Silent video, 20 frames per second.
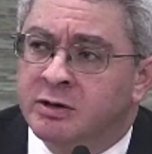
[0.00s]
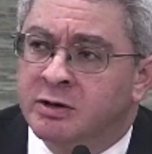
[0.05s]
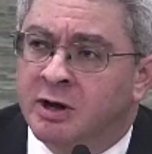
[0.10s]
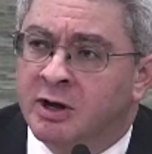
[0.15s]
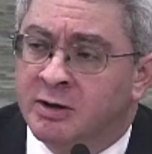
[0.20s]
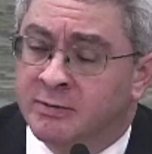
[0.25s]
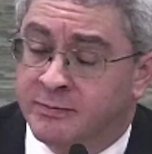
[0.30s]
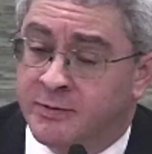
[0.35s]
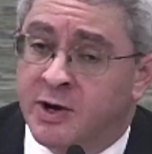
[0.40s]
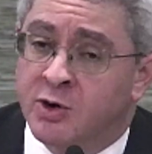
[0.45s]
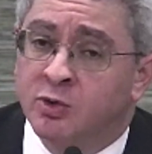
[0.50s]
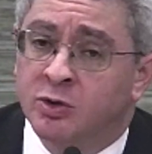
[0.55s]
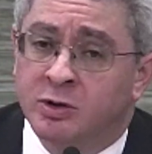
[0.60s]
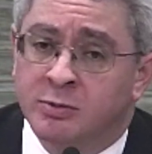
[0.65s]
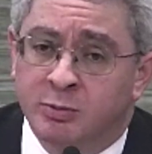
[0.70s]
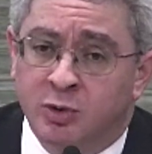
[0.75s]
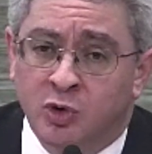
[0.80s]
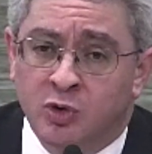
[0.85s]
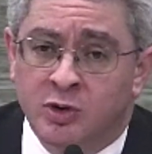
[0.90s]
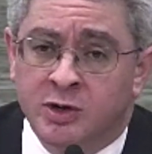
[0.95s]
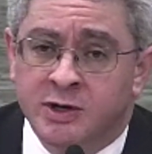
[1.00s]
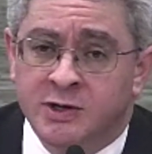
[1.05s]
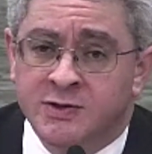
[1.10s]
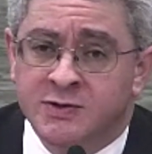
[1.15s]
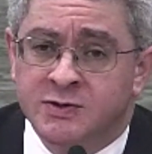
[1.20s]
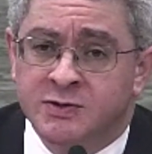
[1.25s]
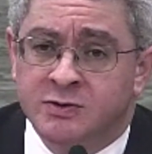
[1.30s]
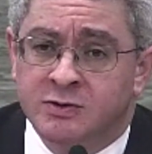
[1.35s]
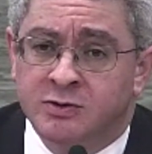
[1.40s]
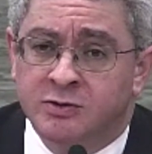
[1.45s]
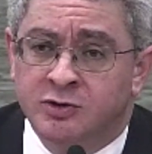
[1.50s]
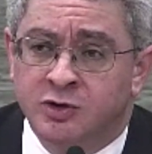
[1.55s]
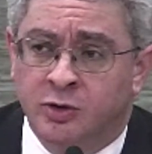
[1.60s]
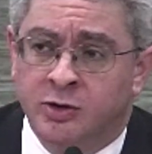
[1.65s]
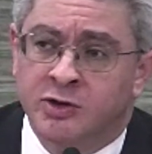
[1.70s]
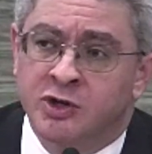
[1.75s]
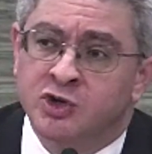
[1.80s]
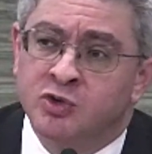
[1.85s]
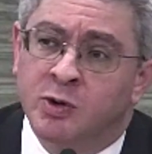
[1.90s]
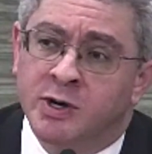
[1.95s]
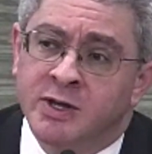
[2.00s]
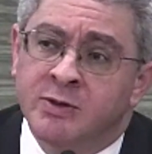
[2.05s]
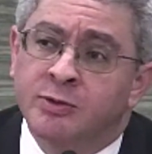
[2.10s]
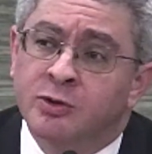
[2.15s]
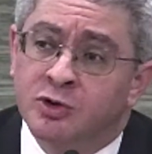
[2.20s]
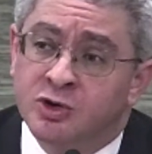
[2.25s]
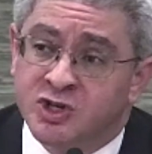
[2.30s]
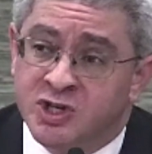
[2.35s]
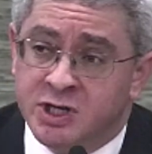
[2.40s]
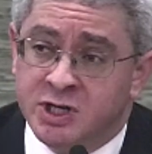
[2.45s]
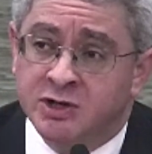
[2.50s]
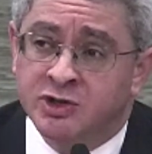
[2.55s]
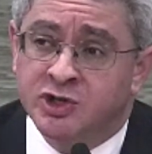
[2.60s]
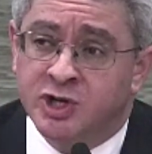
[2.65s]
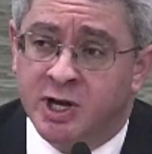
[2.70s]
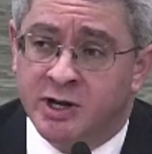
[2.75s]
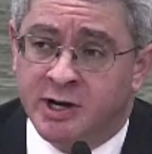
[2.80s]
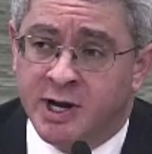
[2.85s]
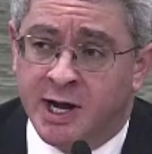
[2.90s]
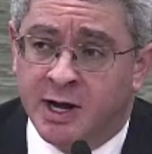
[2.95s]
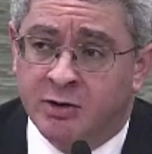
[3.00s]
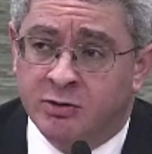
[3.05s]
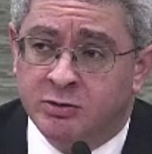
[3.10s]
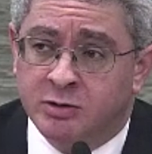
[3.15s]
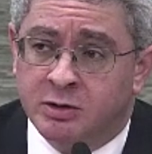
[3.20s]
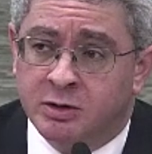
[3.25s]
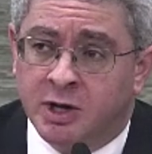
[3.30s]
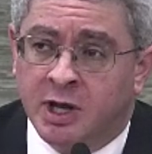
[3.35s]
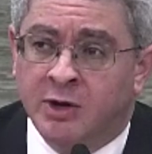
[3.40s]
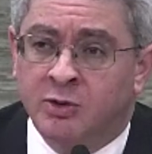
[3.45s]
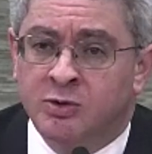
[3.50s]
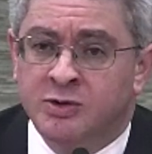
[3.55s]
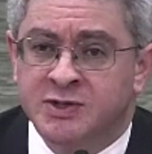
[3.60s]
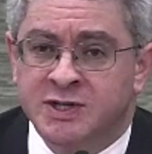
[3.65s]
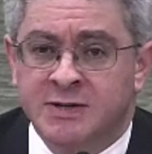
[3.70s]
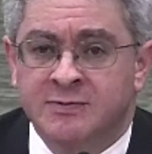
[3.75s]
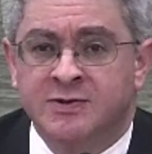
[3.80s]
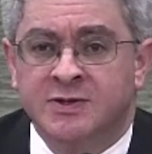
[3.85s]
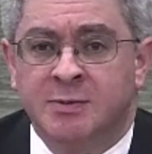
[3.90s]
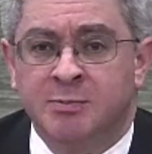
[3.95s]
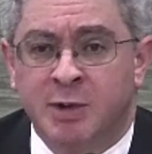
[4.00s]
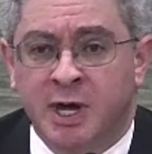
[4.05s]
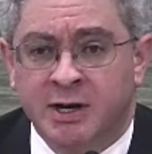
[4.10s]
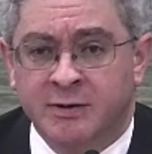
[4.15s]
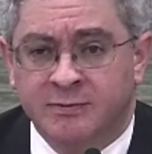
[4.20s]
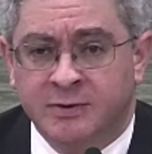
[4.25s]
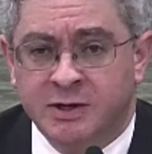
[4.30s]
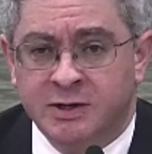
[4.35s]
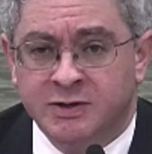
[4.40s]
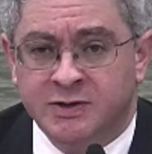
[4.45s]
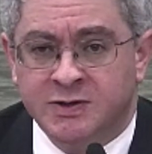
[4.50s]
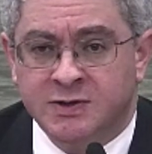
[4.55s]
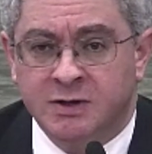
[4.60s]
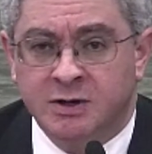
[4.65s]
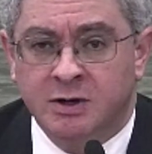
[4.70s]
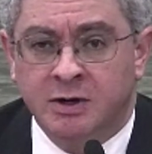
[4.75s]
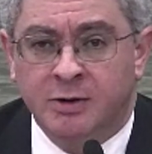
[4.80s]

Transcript: uh, federal employees during the twenty thirteen shutdown and received some benefits.